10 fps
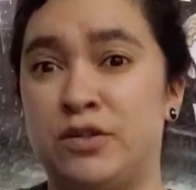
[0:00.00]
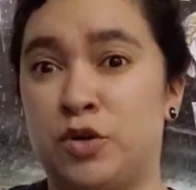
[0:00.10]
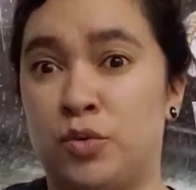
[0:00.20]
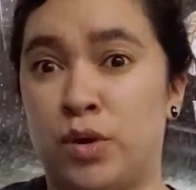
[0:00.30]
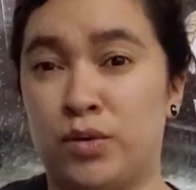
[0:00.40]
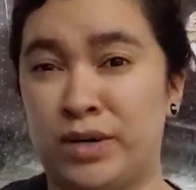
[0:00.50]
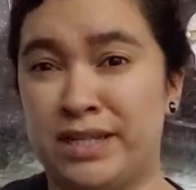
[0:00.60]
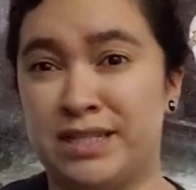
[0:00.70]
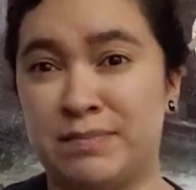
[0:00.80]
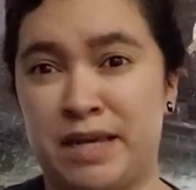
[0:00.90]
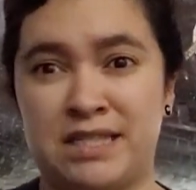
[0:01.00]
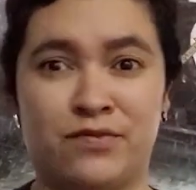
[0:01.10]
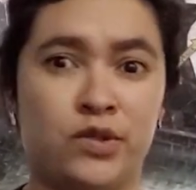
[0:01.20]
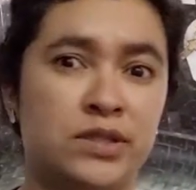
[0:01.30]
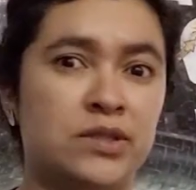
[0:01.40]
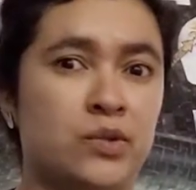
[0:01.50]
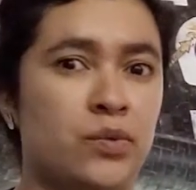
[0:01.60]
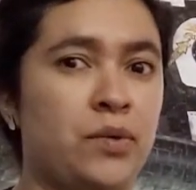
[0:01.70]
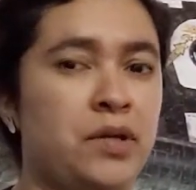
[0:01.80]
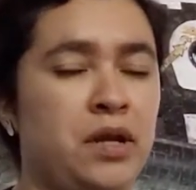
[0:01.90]
to grow in space versus
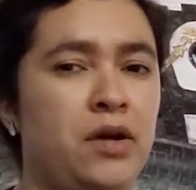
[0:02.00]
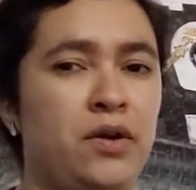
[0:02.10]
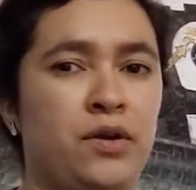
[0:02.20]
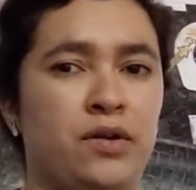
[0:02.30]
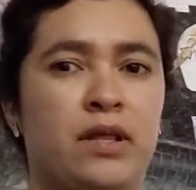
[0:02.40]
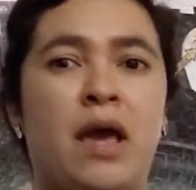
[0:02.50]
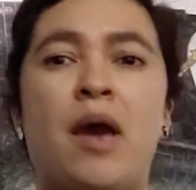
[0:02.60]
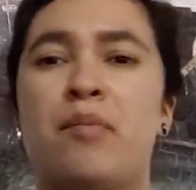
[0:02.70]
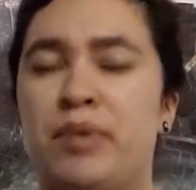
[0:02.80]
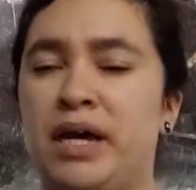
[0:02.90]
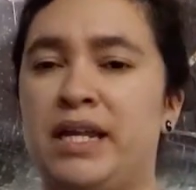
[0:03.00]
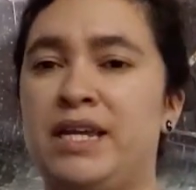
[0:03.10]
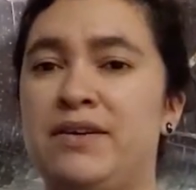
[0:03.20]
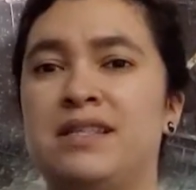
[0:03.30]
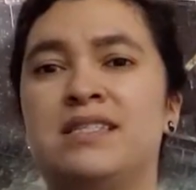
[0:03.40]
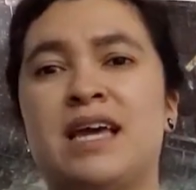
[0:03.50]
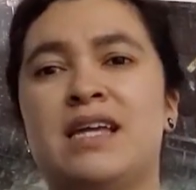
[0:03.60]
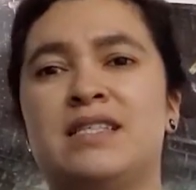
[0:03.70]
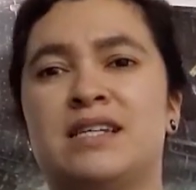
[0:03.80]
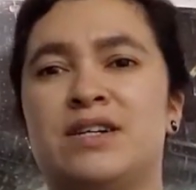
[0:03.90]
growing on Earth. But here at the
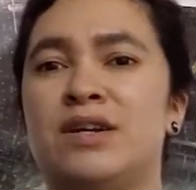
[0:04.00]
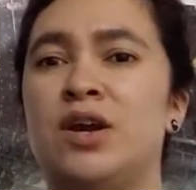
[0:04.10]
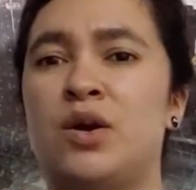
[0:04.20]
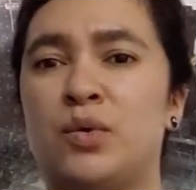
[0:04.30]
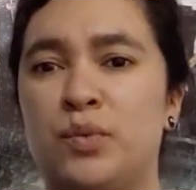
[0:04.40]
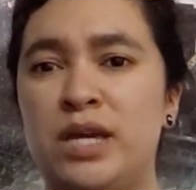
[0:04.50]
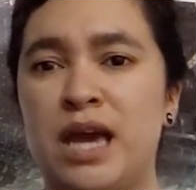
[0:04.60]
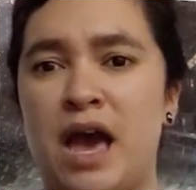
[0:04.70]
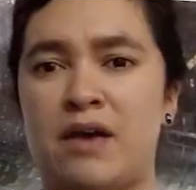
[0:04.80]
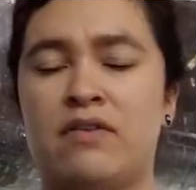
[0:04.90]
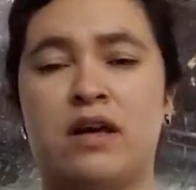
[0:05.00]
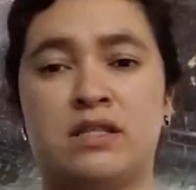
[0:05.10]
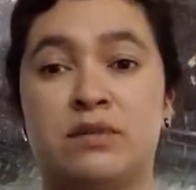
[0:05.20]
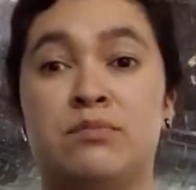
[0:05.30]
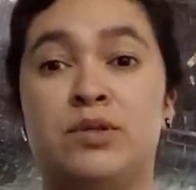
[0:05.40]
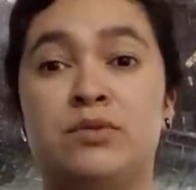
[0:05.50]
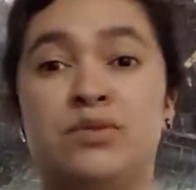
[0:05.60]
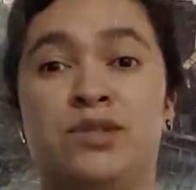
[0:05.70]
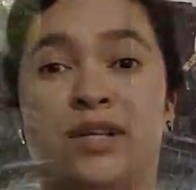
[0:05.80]
Science Center, we have some moon